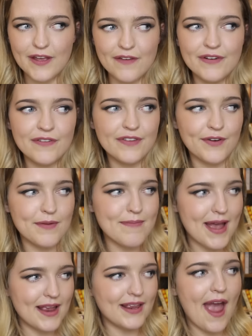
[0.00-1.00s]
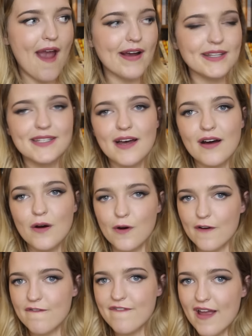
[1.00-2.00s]
even if they're a main character
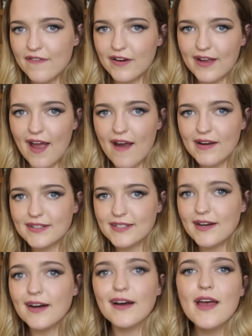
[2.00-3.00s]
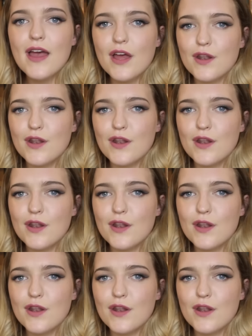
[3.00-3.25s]
or a favorite character.